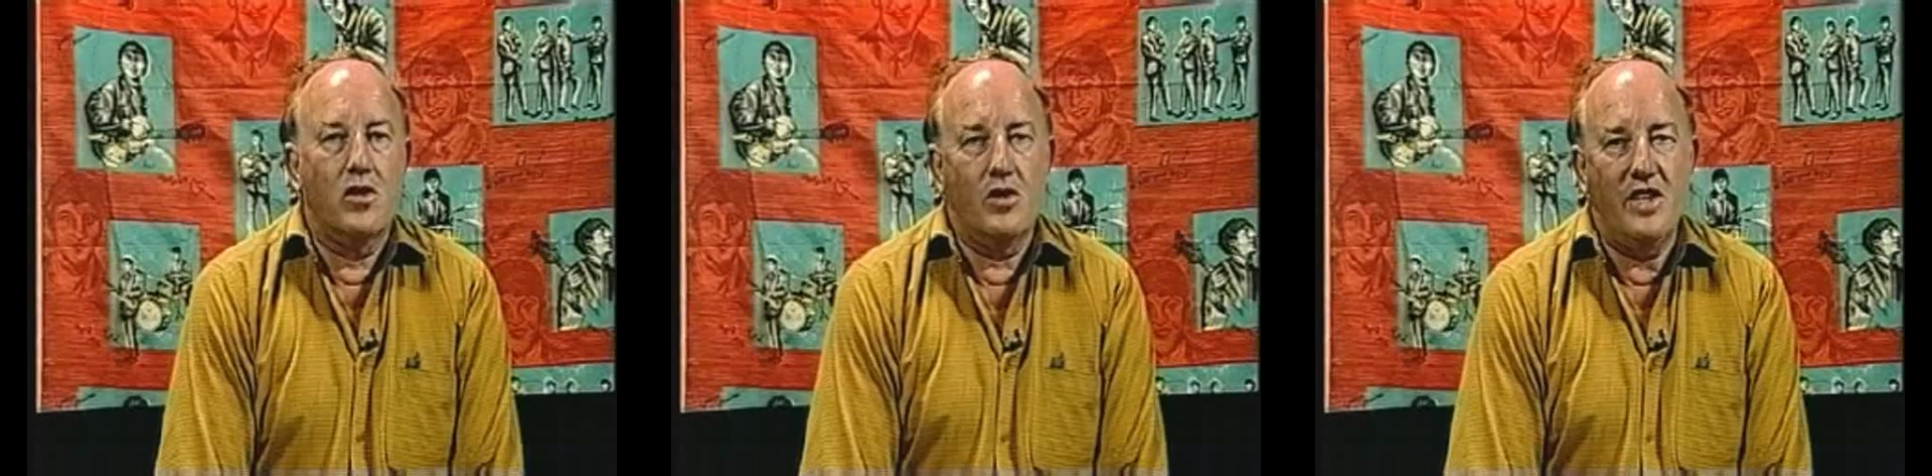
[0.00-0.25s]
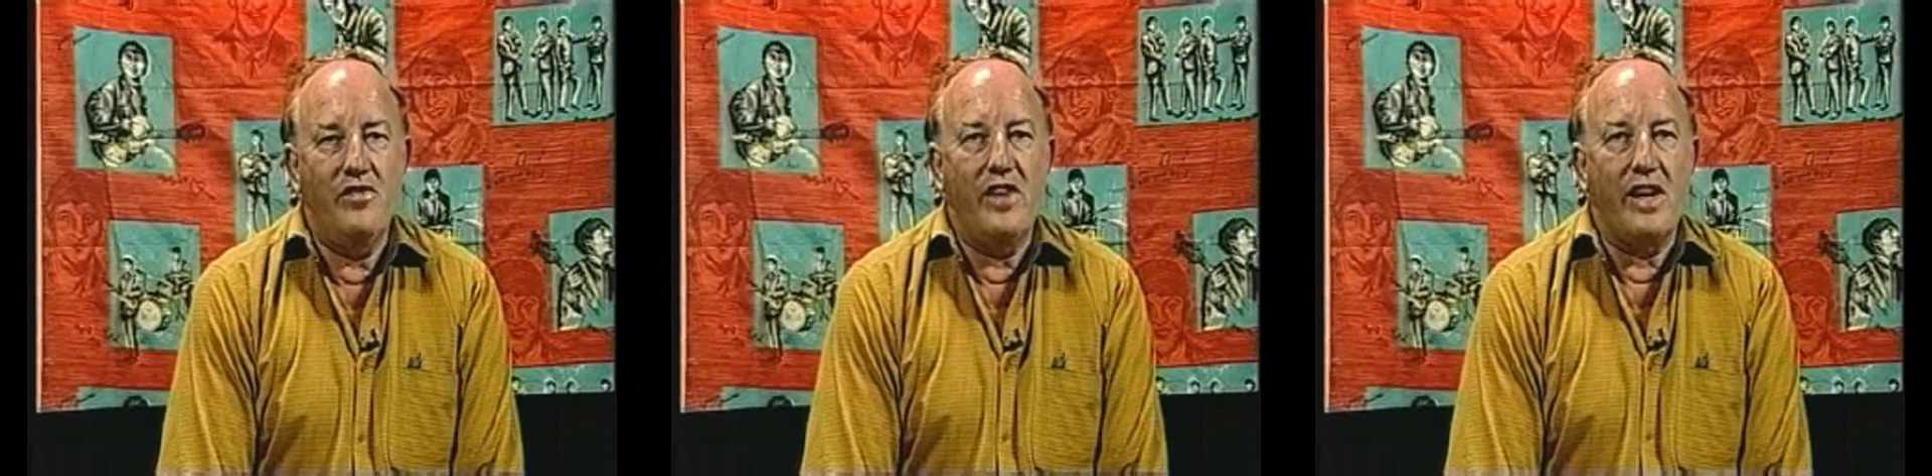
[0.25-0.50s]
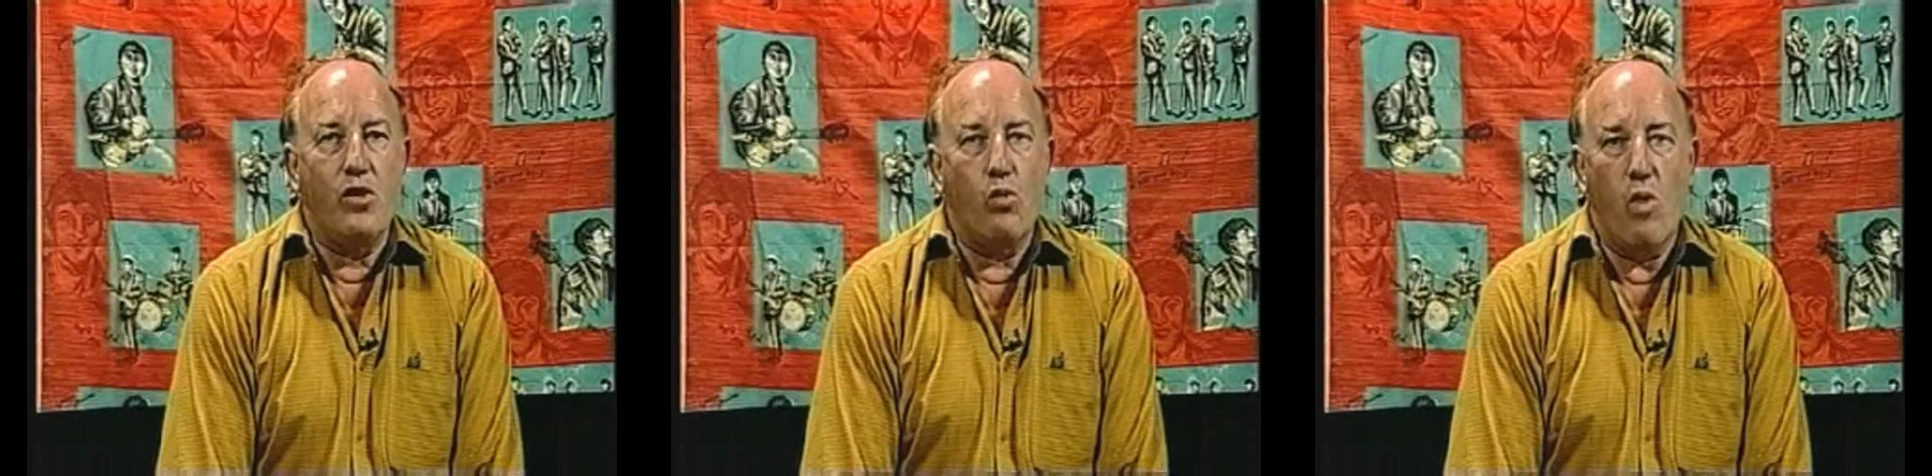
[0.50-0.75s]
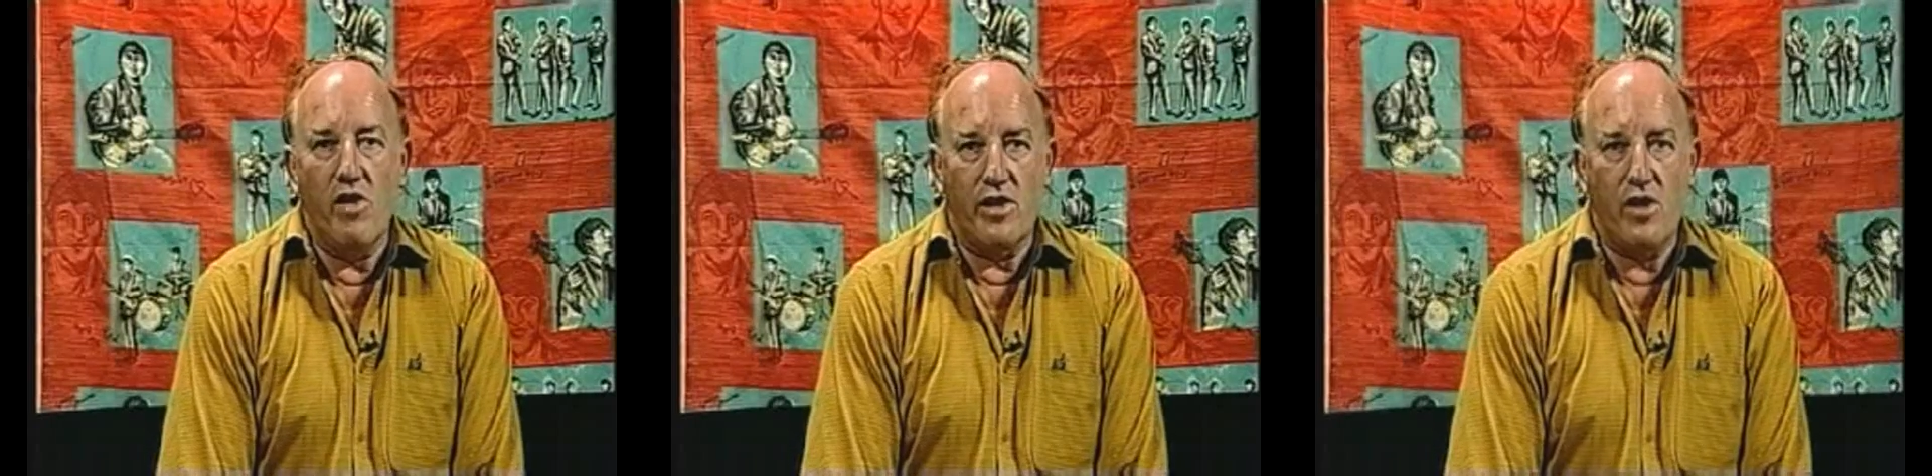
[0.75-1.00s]
Good
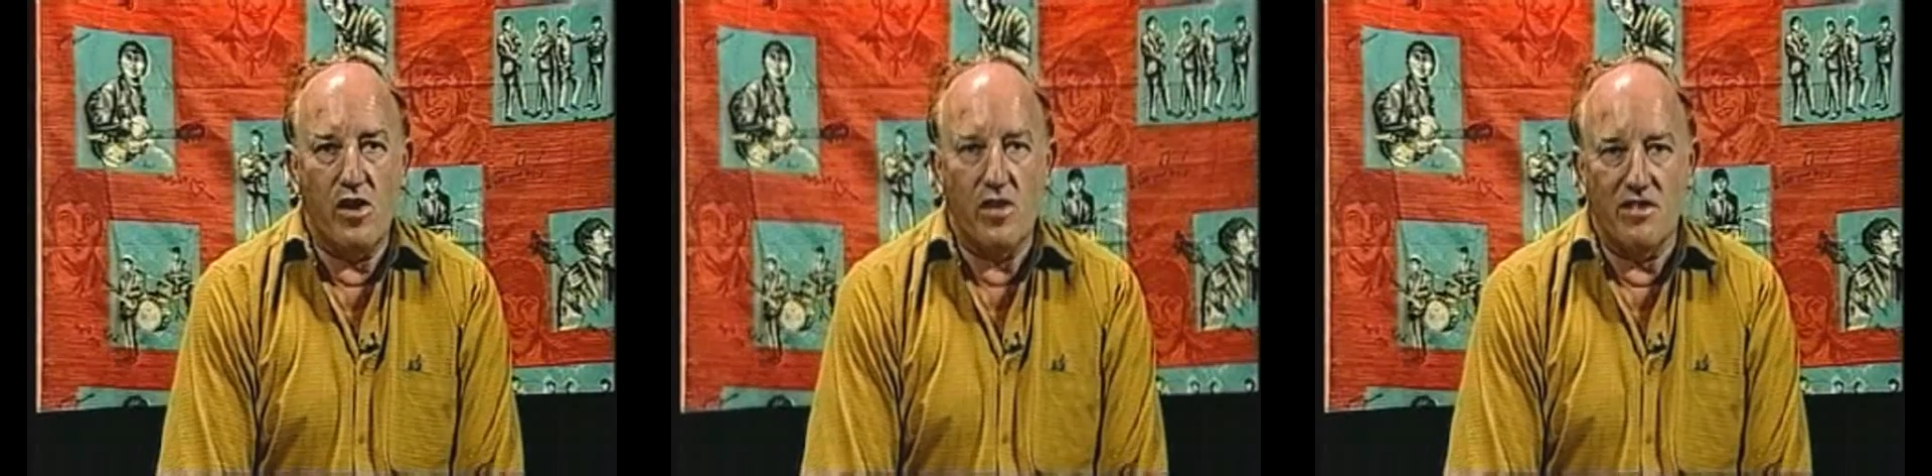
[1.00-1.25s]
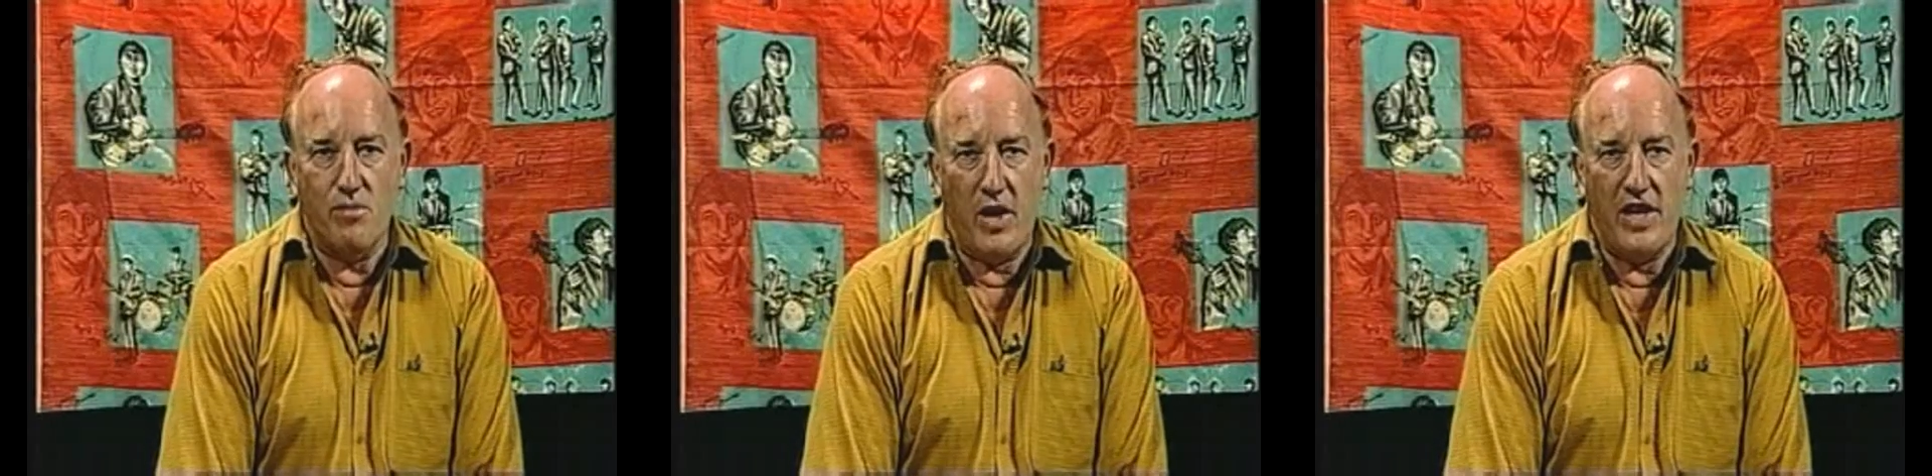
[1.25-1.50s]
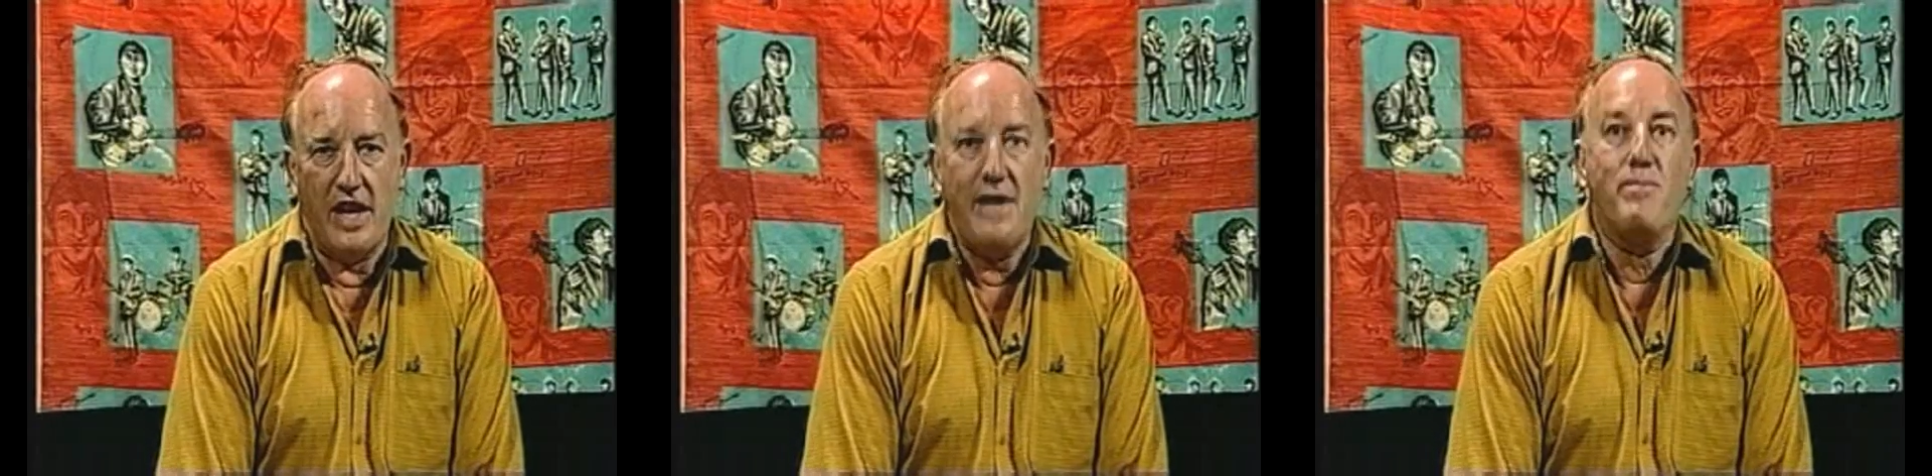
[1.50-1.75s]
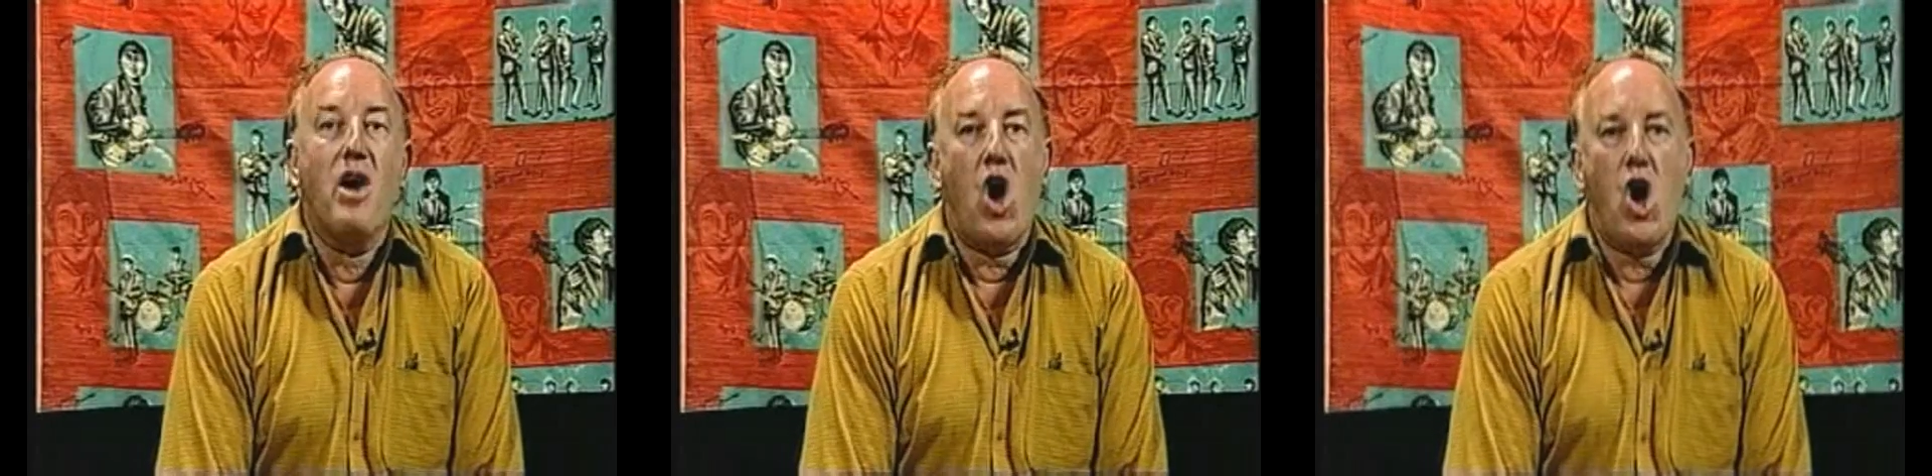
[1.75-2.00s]
evening, Warwick Hogg is my
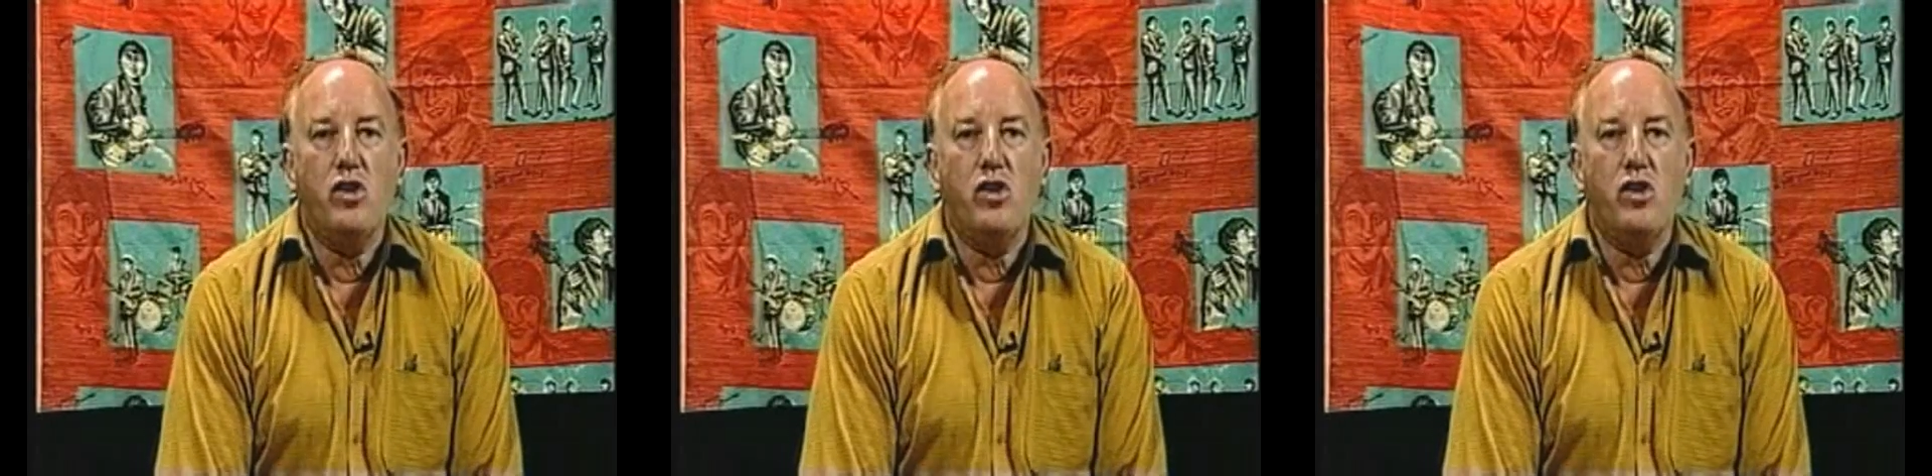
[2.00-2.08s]
name,